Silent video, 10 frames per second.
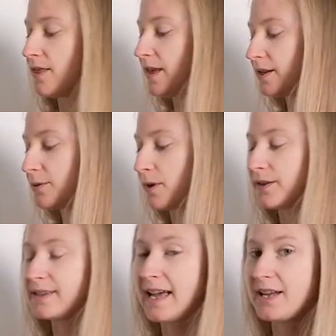This
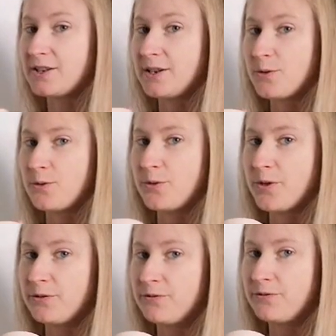one's actually
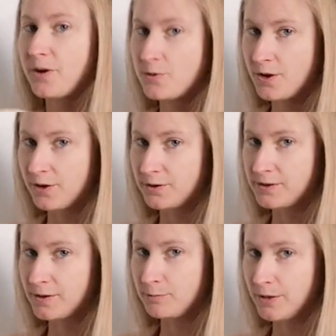called the
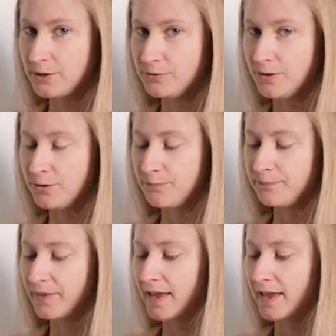focus mushroom.